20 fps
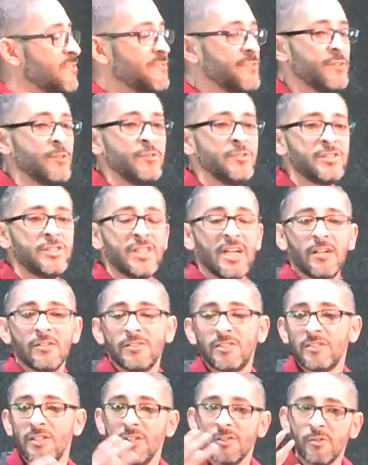food
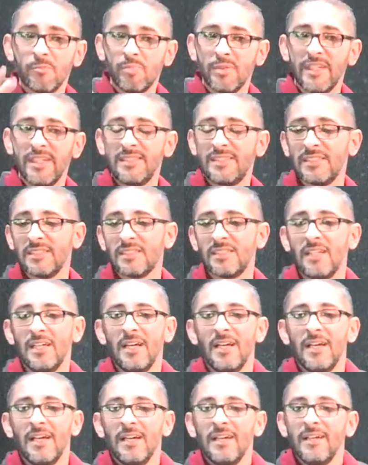shelter, other places.
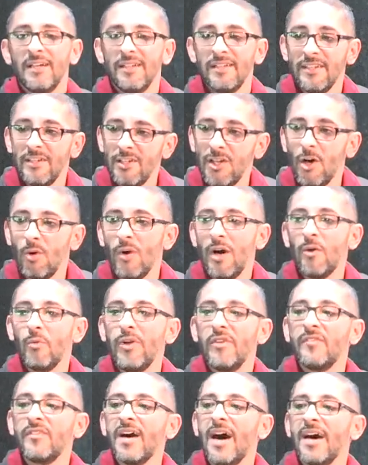You know what?
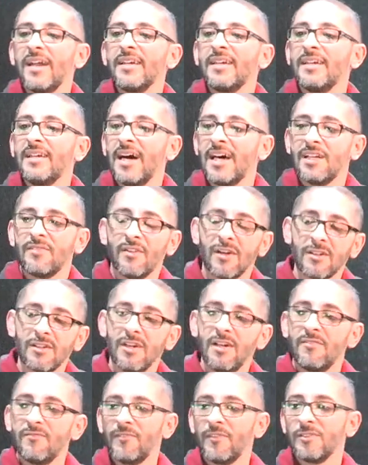We've got to get out of our
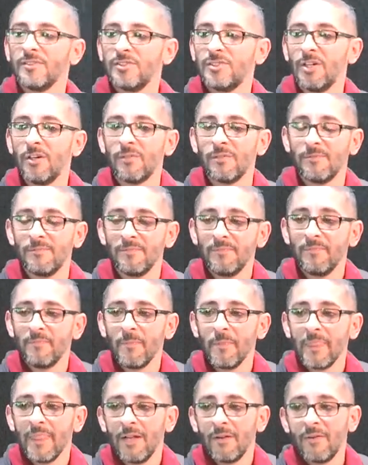comfort zone,
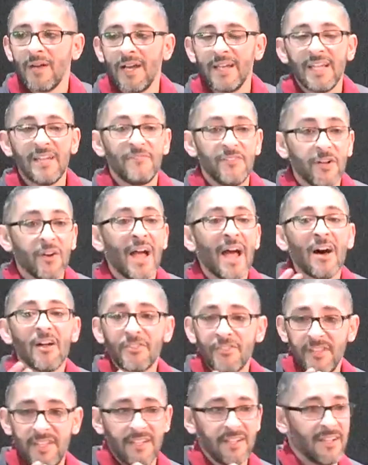right? If you're
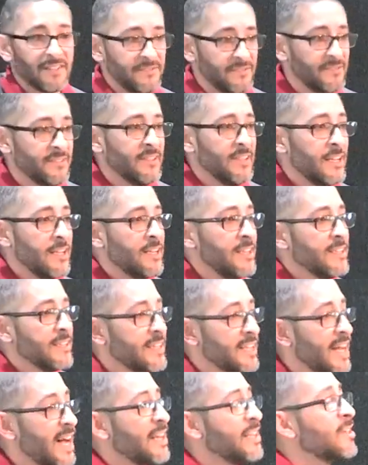healthy enough,
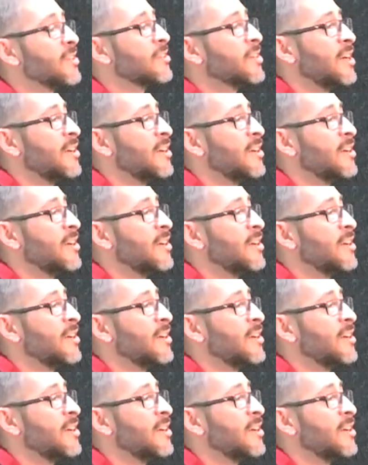get out of your